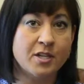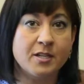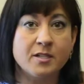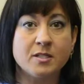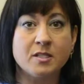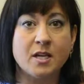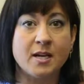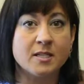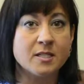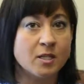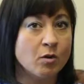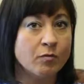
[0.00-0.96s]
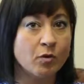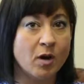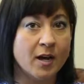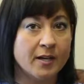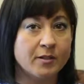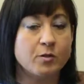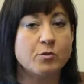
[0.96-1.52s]
It is a single
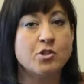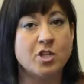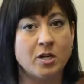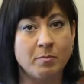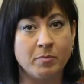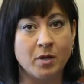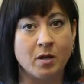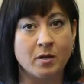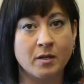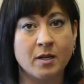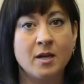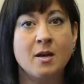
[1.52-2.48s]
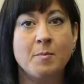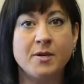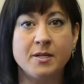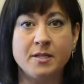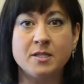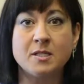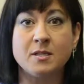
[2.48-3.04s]
varietal Chenin Blanc, but it
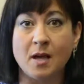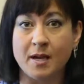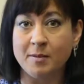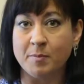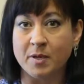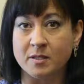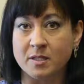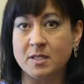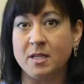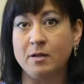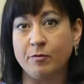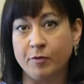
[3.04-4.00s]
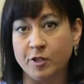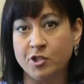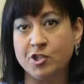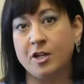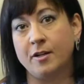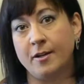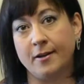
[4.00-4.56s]
is 9 months in French
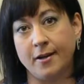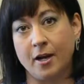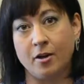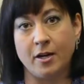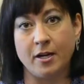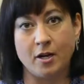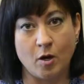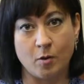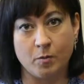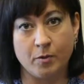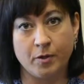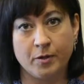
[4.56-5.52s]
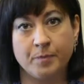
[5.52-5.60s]
and Hungarian oak.